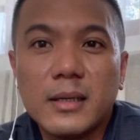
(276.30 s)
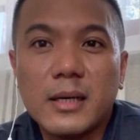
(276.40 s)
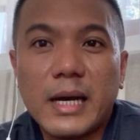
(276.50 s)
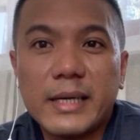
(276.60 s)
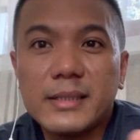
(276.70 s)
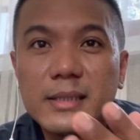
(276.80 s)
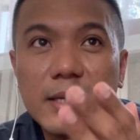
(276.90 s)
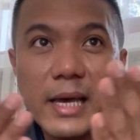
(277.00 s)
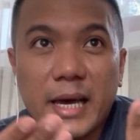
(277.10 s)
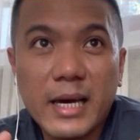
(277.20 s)
I still
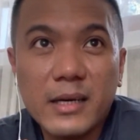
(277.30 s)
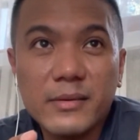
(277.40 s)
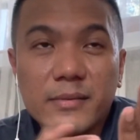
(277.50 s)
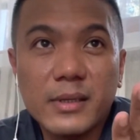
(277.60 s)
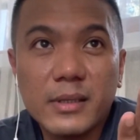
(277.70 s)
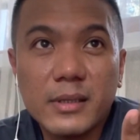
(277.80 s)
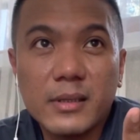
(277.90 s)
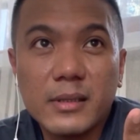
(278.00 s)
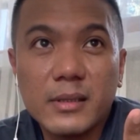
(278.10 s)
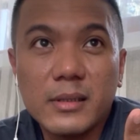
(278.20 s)
have
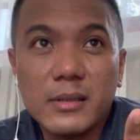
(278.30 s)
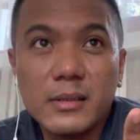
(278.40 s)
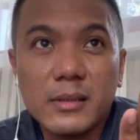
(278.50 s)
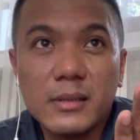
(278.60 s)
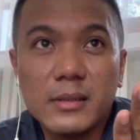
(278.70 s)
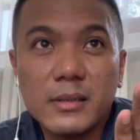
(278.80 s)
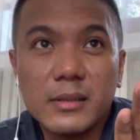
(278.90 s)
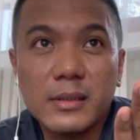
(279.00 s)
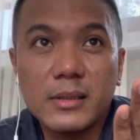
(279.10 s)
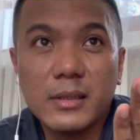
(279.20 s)
the
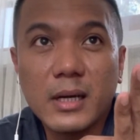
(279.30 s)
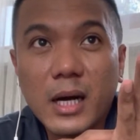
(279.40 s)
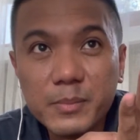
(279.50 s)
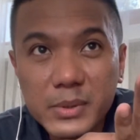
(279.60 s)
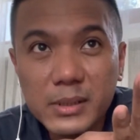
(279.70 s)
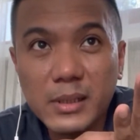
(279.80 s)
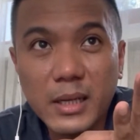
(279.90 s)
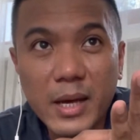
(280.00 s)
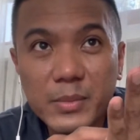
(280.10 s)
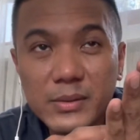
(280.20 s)
cups that
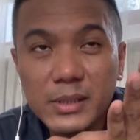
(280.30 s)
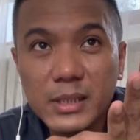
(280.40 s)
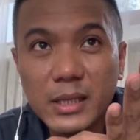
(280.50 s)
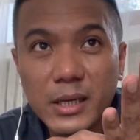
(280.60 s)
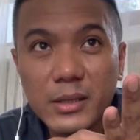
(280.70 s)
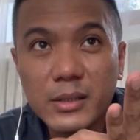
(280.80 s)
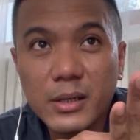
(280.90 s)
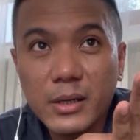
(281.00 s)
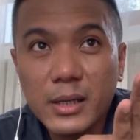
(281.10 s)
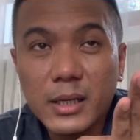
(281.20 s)
I'm using here
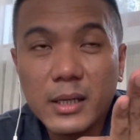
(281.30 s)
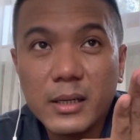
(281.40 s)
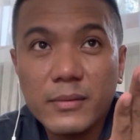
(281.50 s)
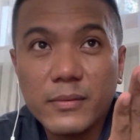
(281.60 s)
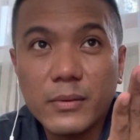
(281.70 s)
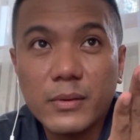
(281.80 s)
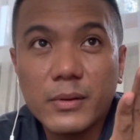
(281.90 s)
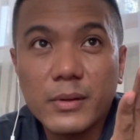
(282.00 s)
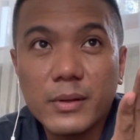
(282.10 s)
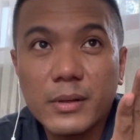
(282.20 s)

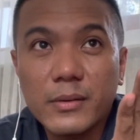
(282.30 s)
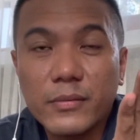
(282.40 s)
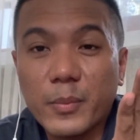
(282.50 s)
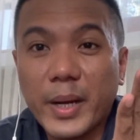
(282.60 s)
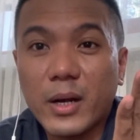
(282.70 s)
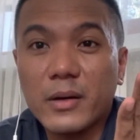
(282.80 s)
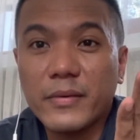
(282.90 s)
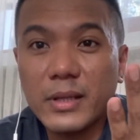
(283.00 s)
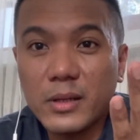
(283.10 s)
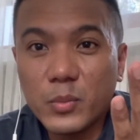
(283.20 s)
for my coffee
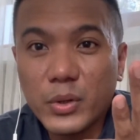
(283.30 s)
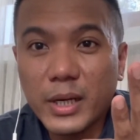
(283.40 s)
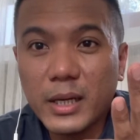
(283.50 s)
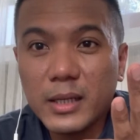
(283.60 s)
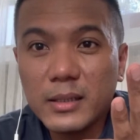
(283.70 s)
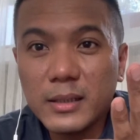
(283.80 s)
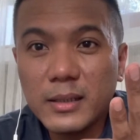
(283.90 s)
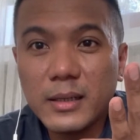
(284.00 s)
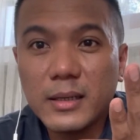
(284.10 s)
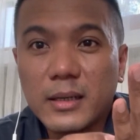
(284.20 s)
in the morning
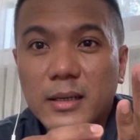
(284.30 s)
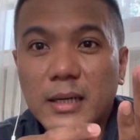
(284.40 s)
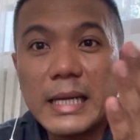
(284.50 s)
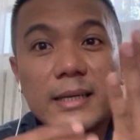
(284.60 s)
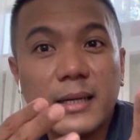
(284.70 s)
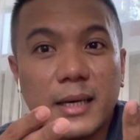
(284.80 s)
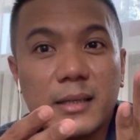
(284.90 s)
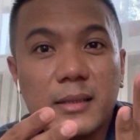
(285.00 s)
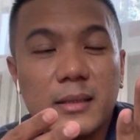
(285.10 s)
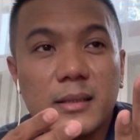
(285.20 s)

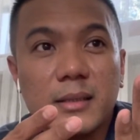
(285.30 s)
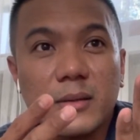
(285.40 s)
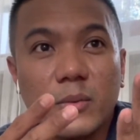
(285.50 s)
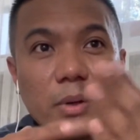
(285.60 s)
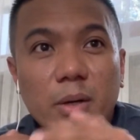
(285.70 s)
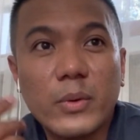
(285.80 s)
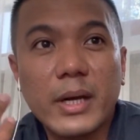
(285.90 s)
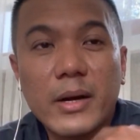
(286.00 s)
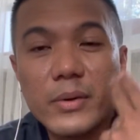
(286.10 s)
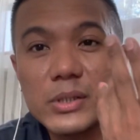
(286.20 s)
uncleaned when
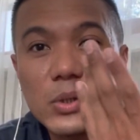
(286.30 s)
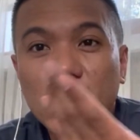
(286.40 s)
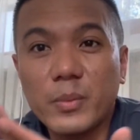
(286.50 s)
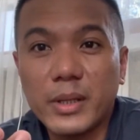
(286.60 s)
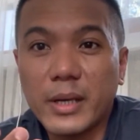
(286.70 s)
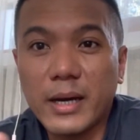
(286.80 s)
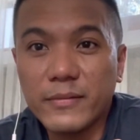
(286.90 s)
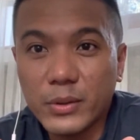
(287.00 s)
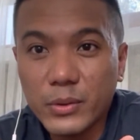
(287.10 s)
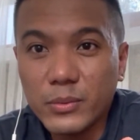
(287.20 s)
I reach home in the
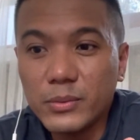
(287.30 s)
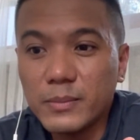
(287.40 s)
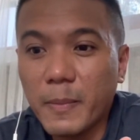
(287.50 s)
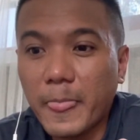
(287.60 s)
afternoon.